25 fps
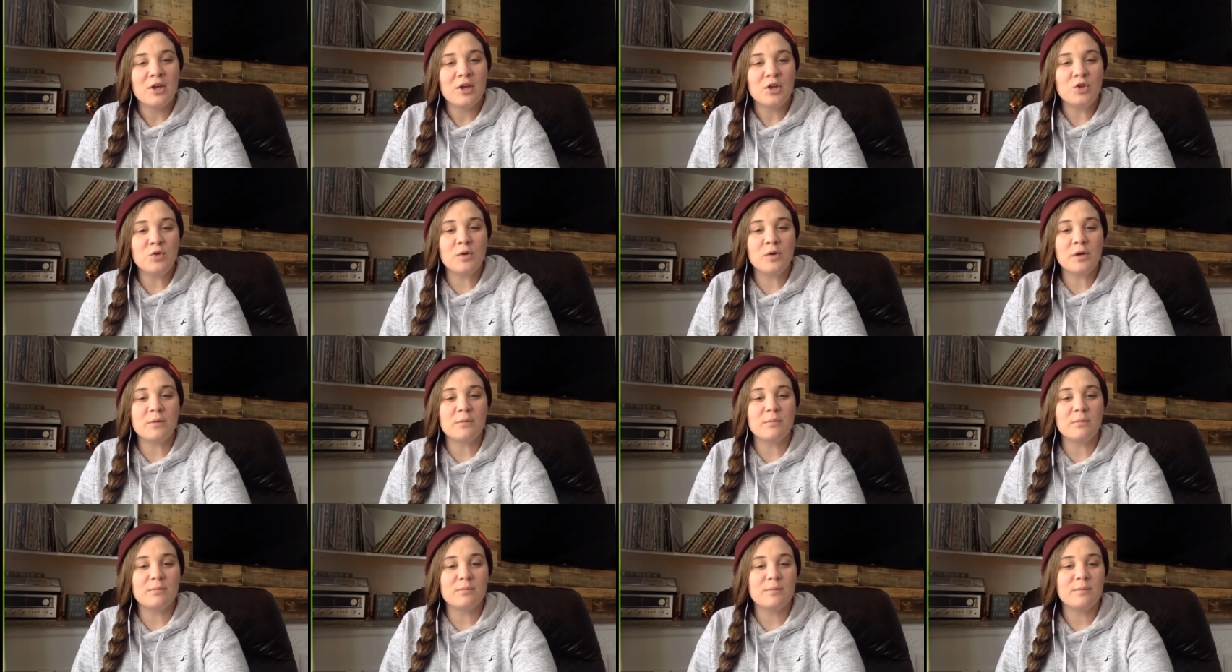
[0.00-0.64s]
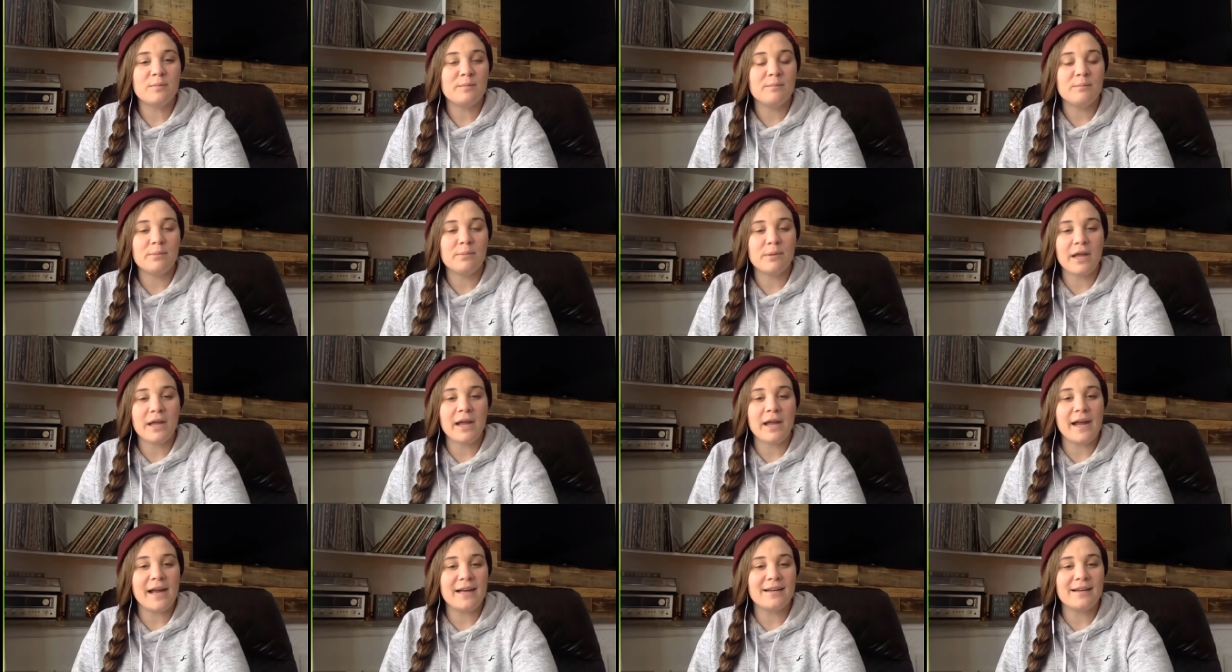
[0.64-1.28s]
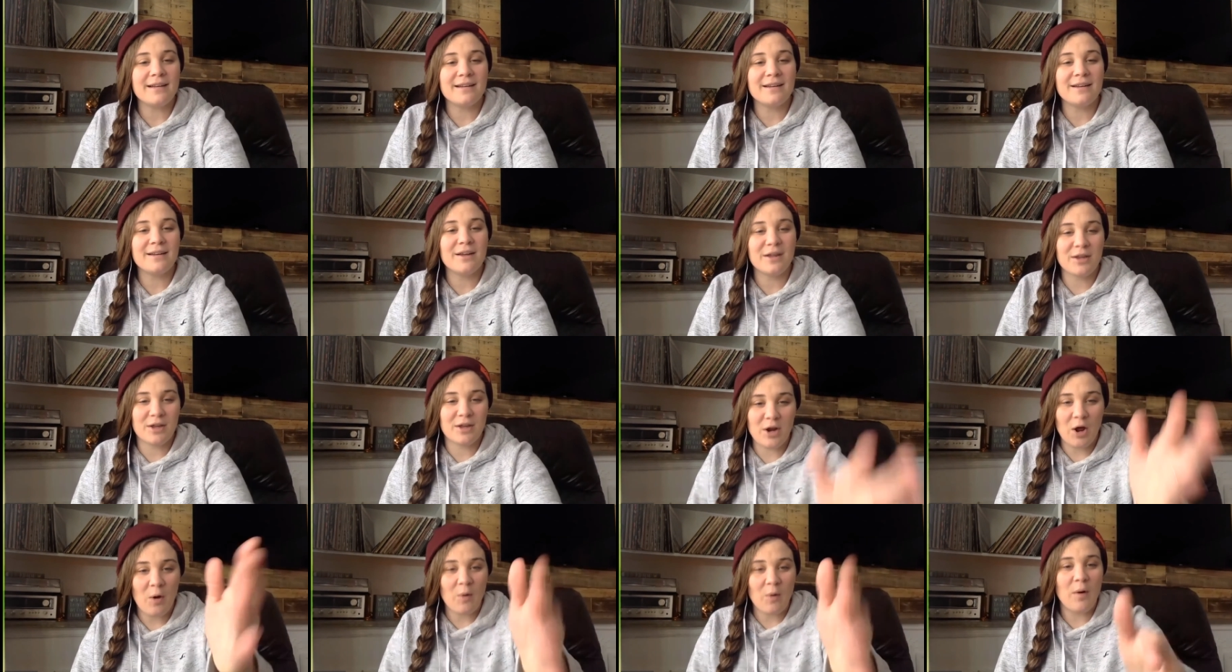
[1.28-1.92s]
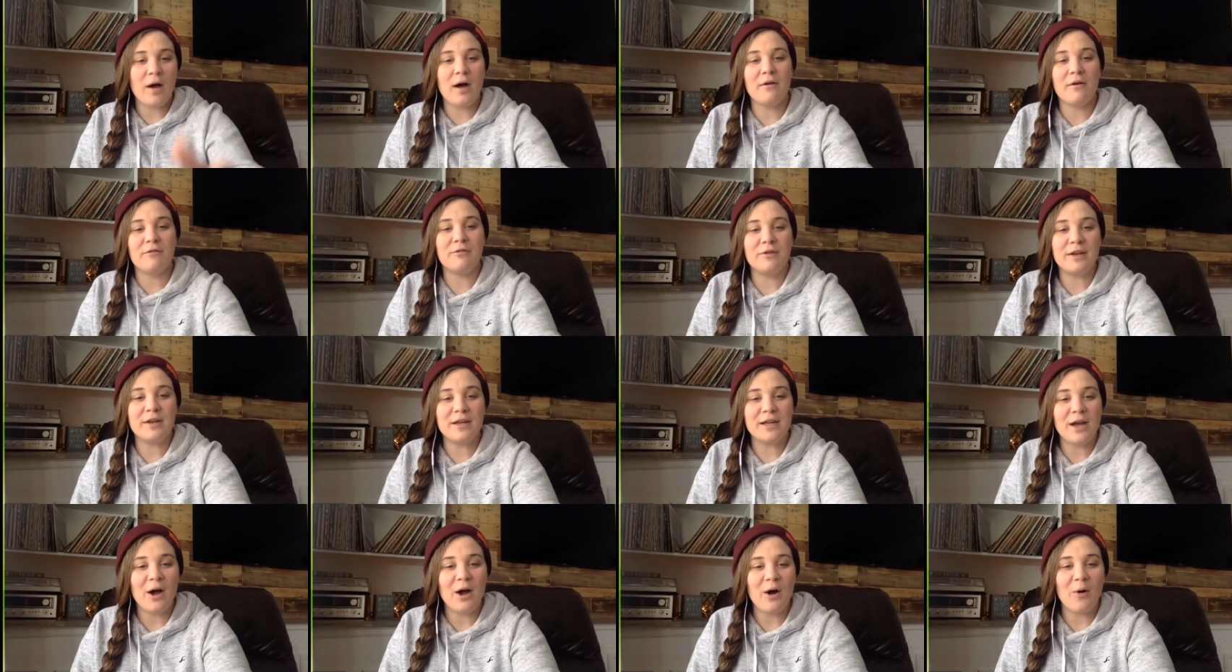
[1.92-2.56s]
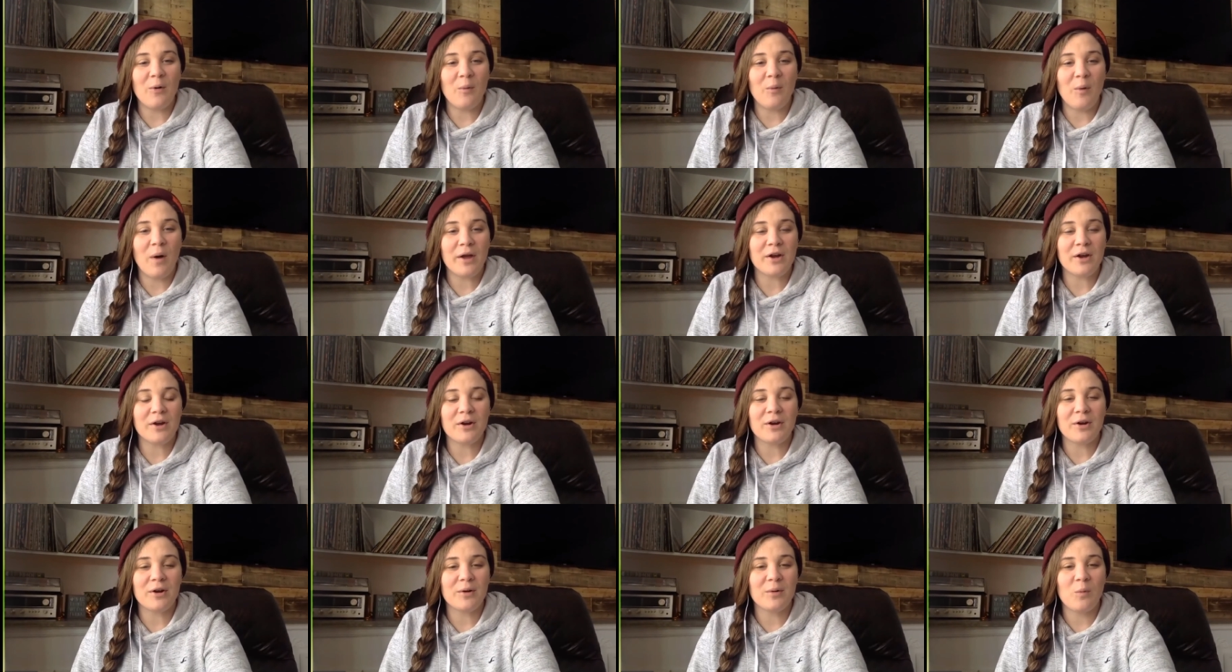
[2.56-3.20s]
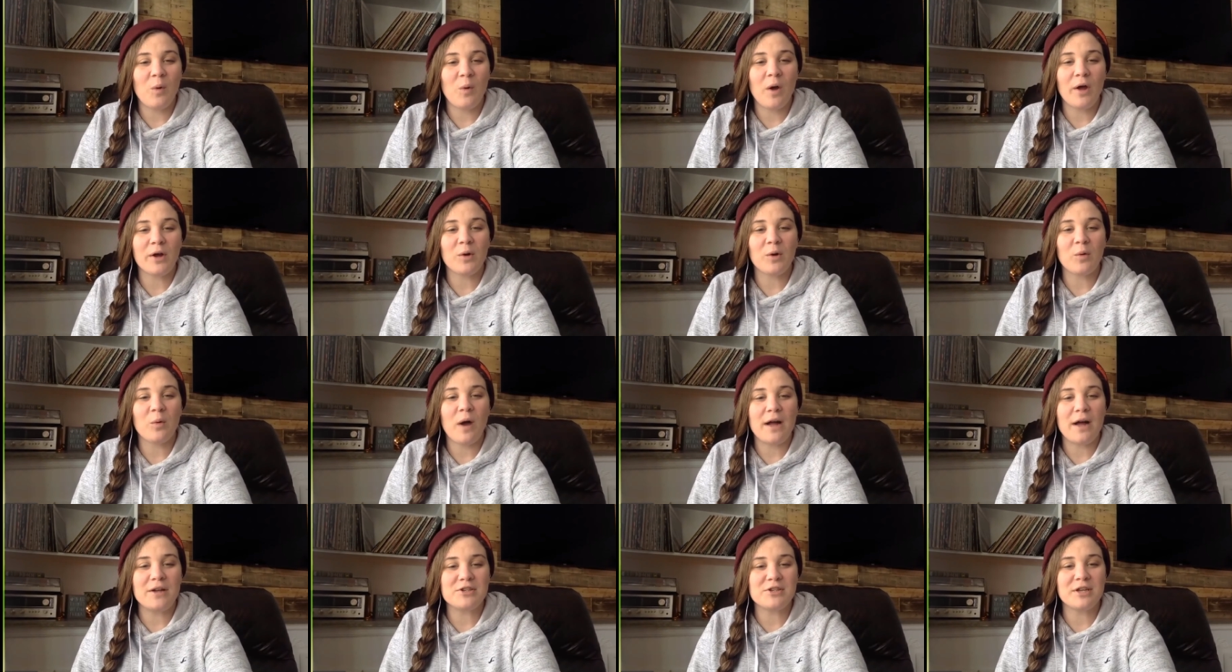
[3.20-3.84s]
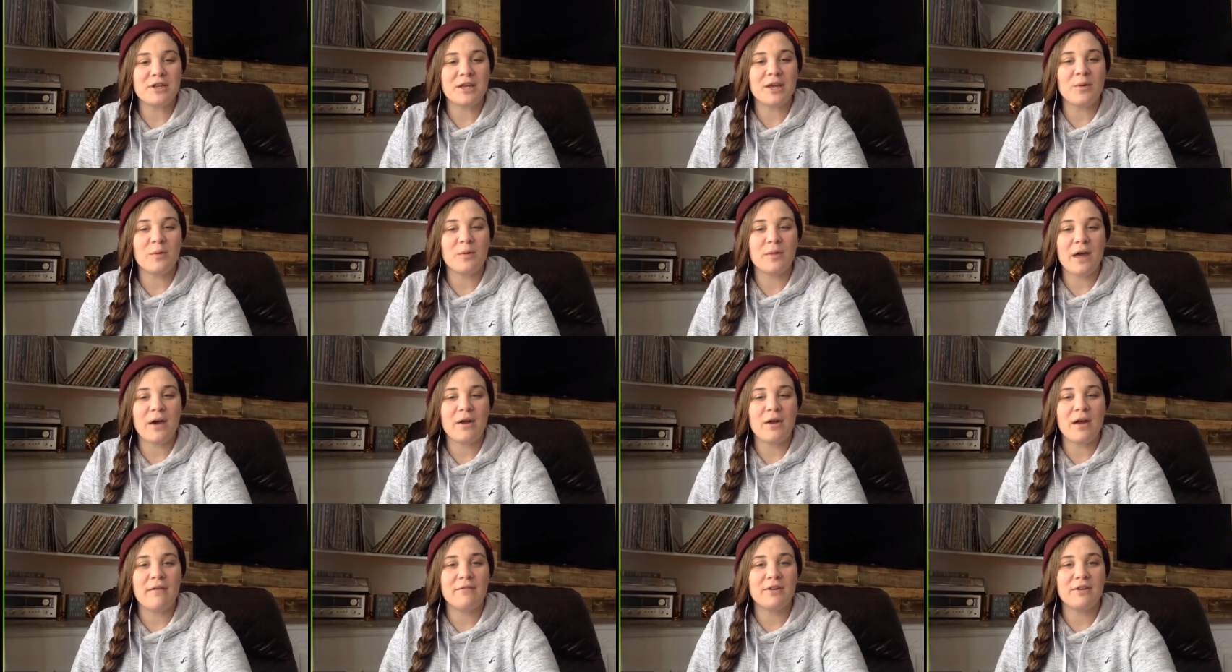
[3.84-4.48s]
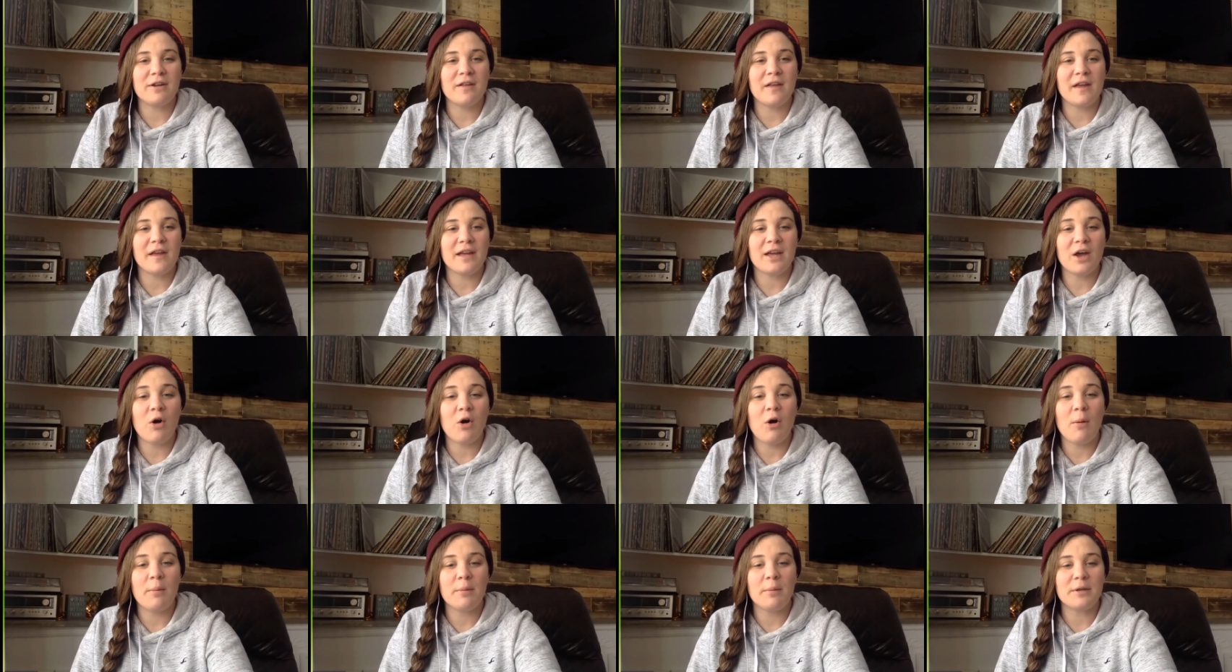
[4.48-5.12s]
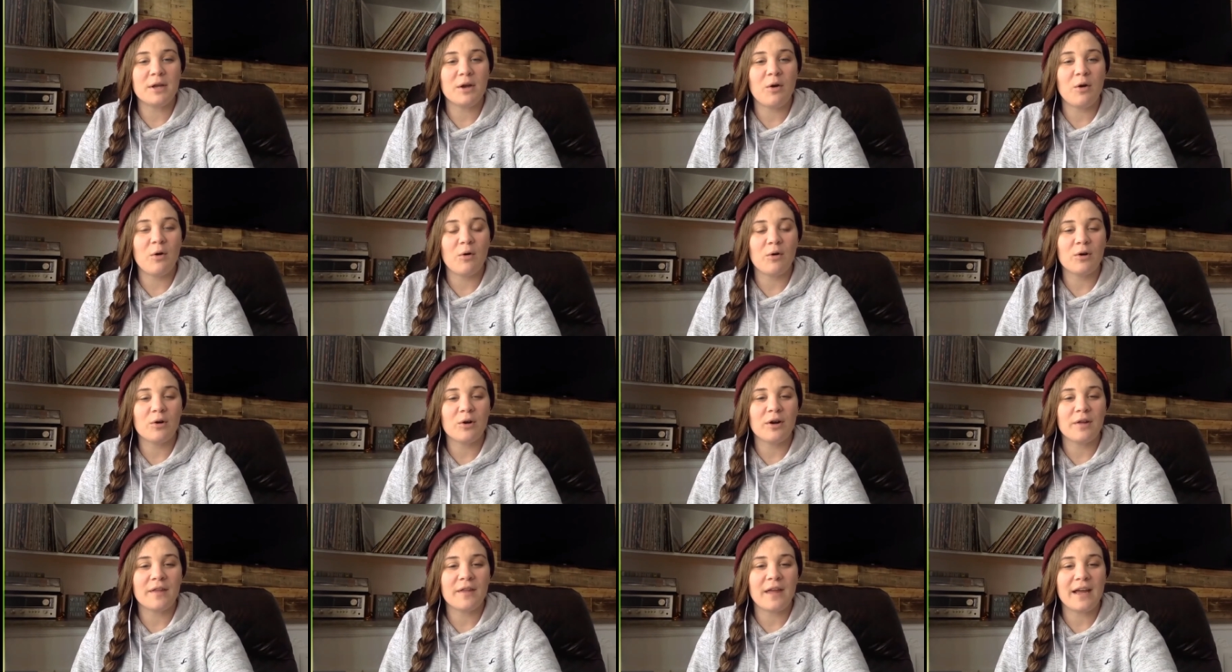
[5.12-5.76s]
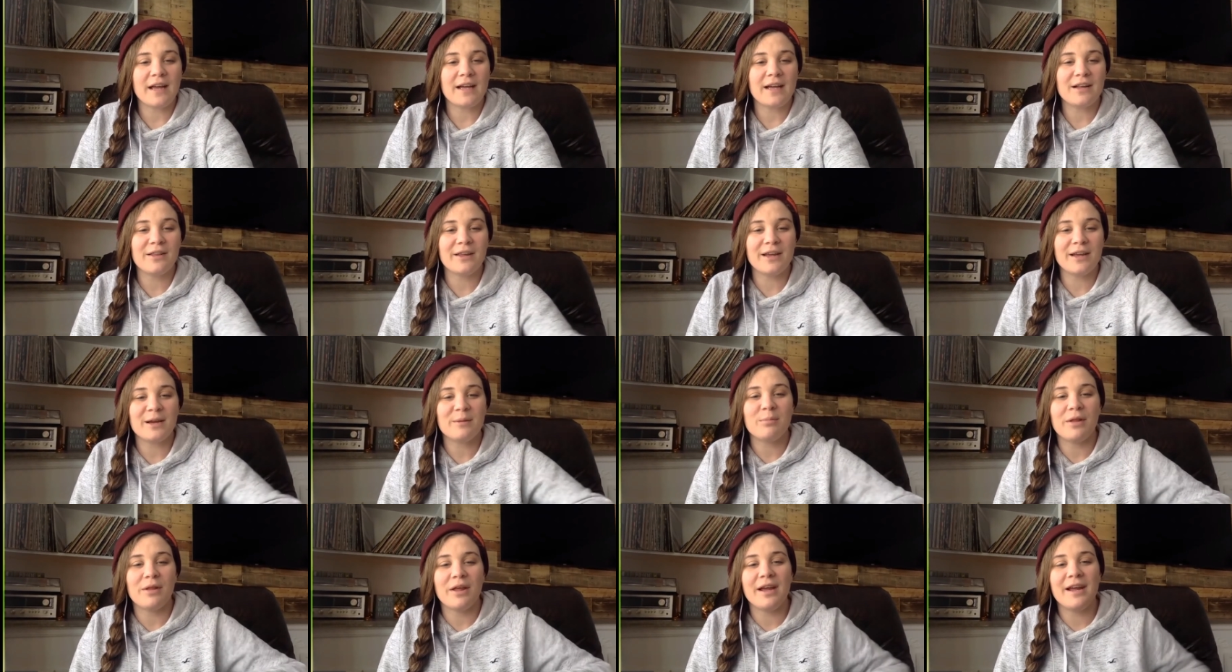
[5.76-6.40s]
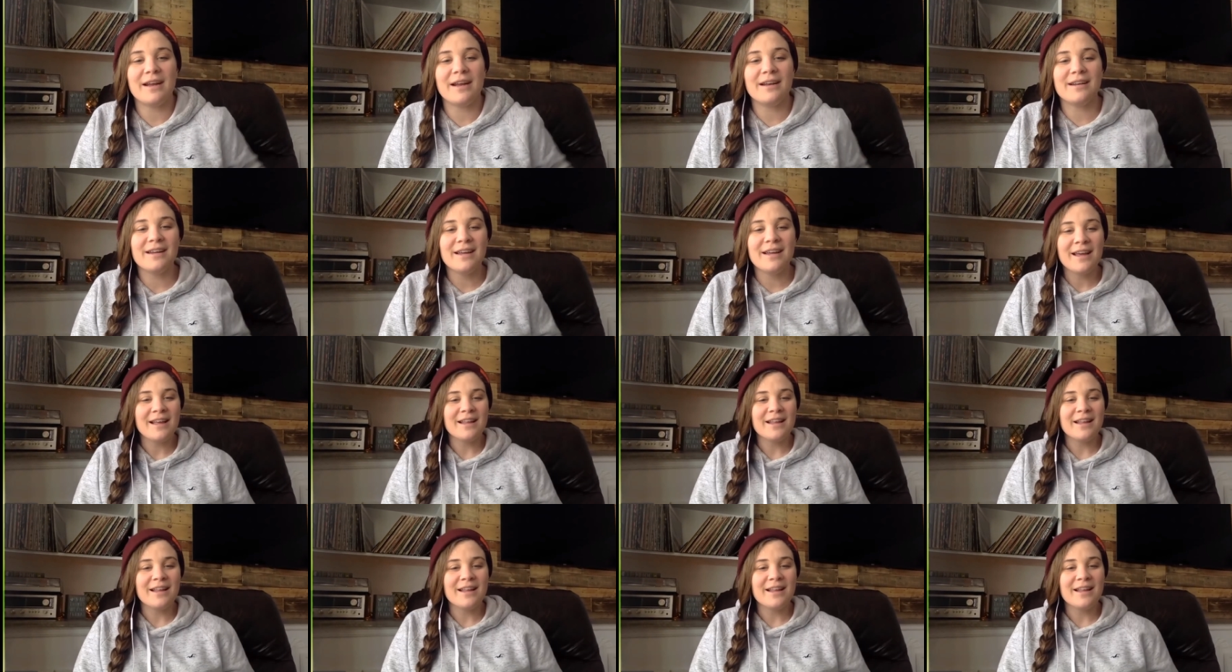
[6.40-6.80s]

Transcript: you can blade a video while you're watching it without having to like go up in the corner and like click blade,